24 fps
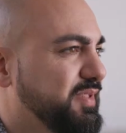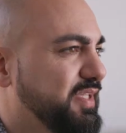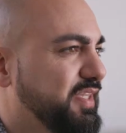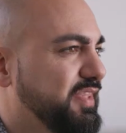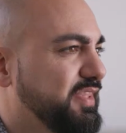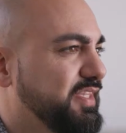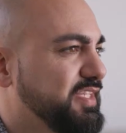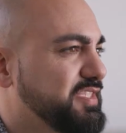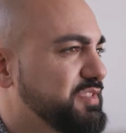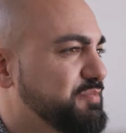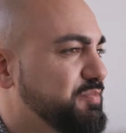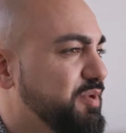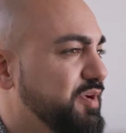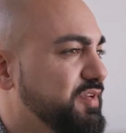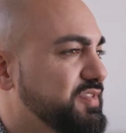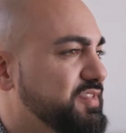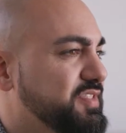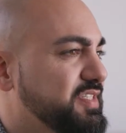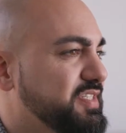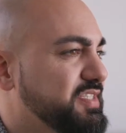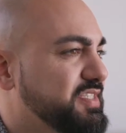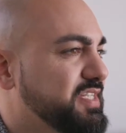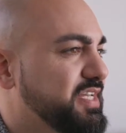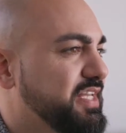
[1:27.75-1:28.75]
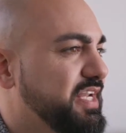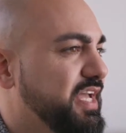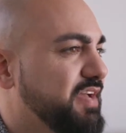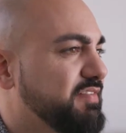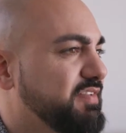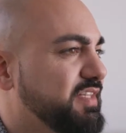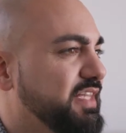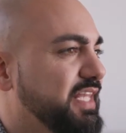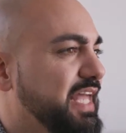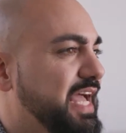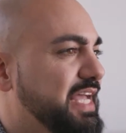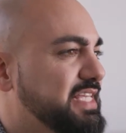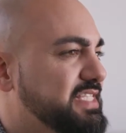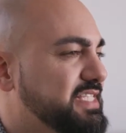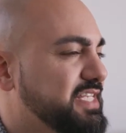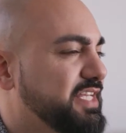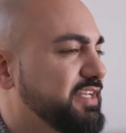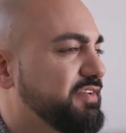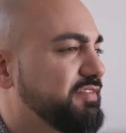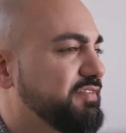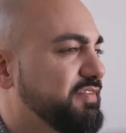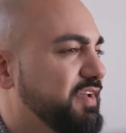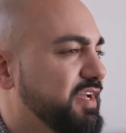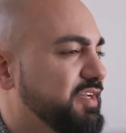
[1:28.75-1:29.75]
These pulses can have a
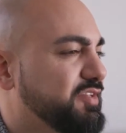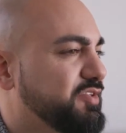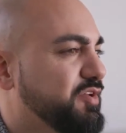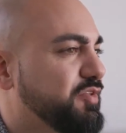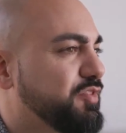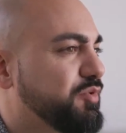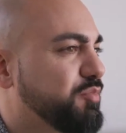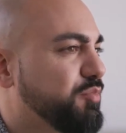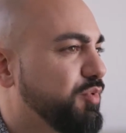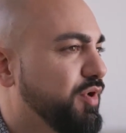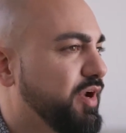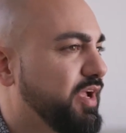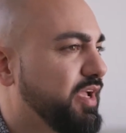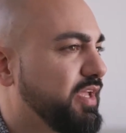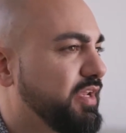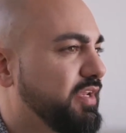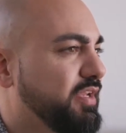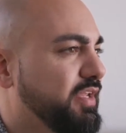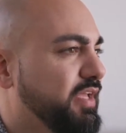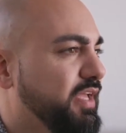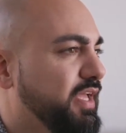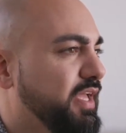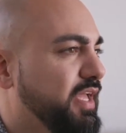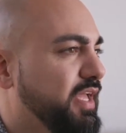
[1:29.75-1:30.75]
lasting effect on the brain,